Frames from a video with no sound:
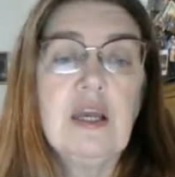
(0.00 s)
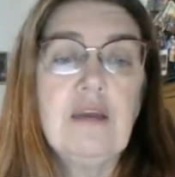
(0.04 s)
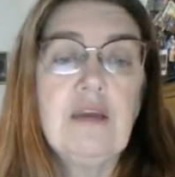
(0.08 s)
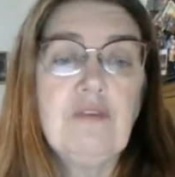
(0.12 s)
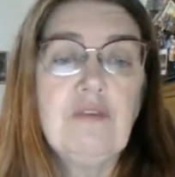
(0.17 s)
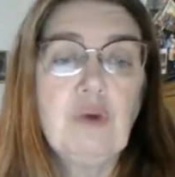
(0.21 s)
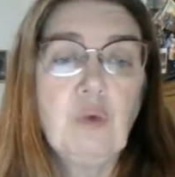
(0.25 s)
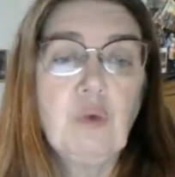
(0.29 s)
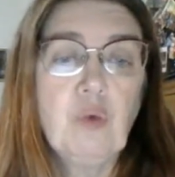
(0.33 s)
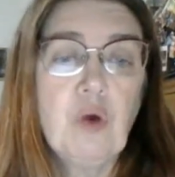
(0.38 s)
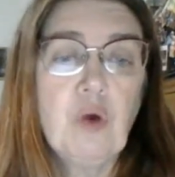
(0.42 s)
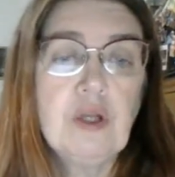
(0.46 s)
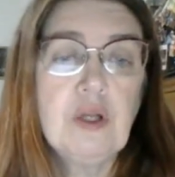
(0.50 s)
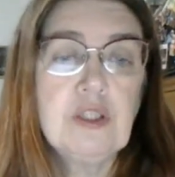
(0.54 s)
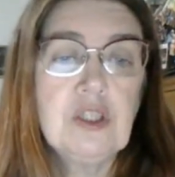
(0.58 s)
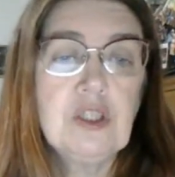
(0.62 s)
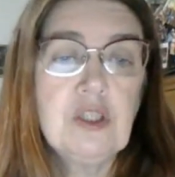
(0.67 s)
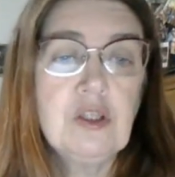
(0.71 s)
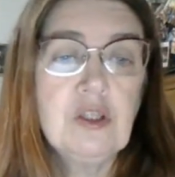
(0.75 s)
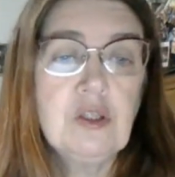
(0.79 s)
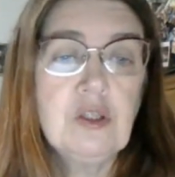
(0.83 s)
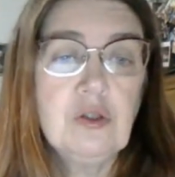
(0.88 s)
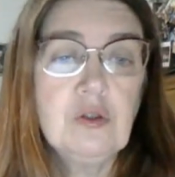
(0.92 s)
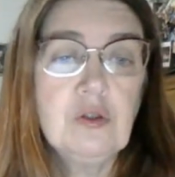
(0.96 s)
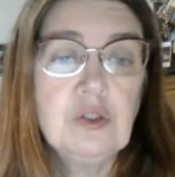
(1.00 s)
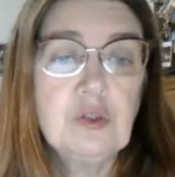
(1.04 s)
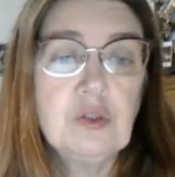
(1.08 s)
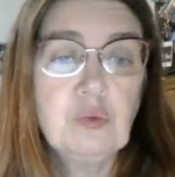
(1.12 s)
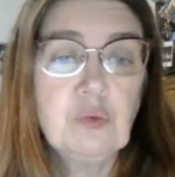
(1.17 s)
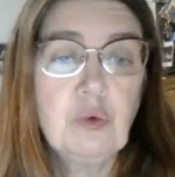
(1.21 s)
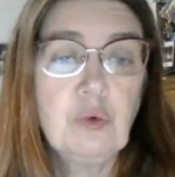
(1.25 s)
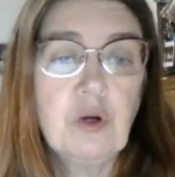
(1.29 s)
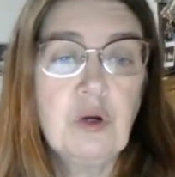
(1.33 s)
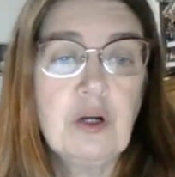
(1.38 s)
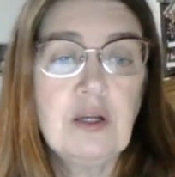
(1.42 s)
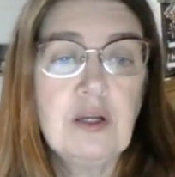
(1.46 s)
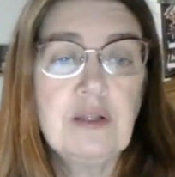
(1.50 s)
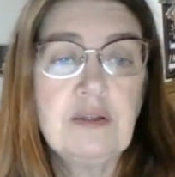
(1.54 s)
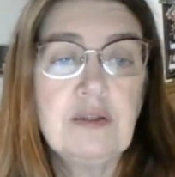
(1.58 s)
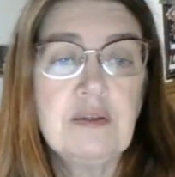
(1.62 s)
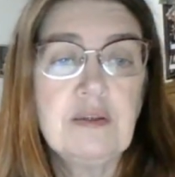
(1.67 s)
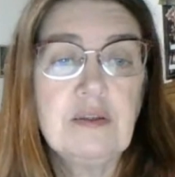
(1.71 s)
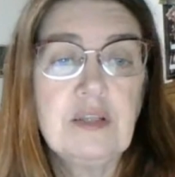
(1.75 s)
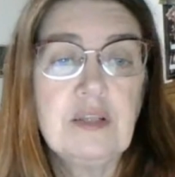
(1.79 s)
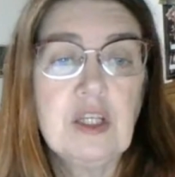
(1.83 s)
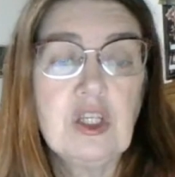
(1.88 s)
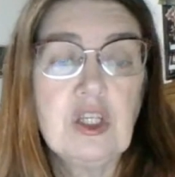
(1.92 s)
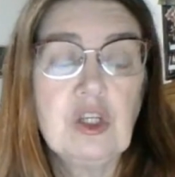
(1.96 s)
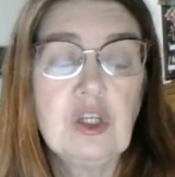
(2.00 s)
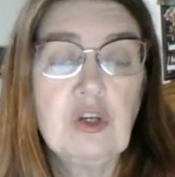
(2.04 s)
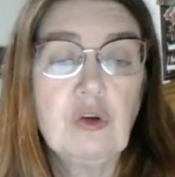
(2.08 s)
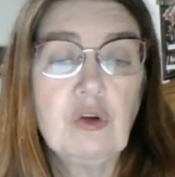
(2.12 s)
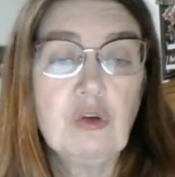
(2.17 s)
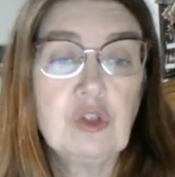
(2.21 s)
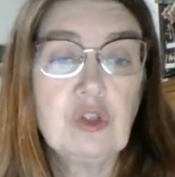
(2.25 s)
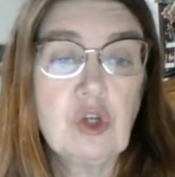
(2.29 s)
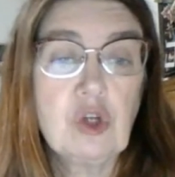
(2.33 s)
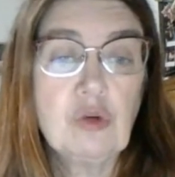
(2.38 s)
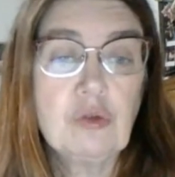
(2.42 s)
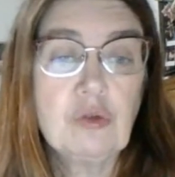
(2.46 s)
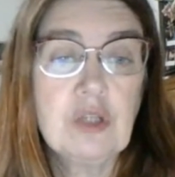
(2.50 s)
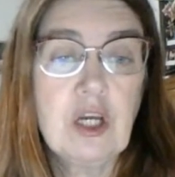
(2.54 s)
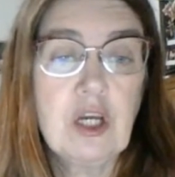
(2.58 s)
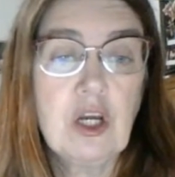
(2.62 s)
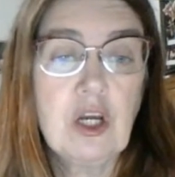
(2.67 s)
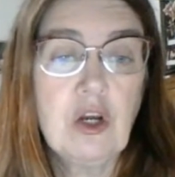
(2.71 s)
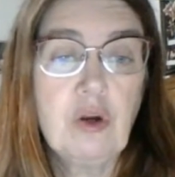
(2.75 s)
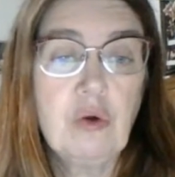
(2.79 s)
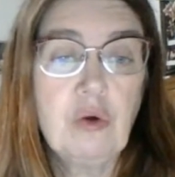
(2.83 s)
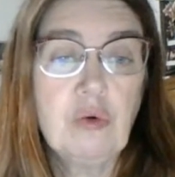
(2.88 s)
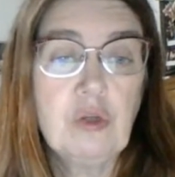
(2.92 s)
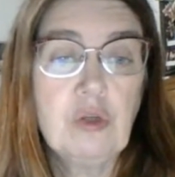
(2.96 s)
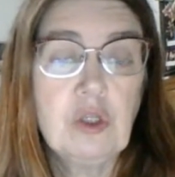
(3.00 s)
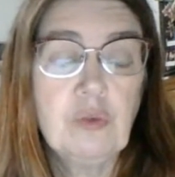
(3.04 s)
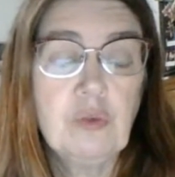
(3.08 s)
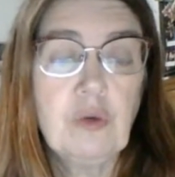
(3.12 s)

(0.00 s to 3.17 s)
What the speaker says: If you want to use one that you don't know,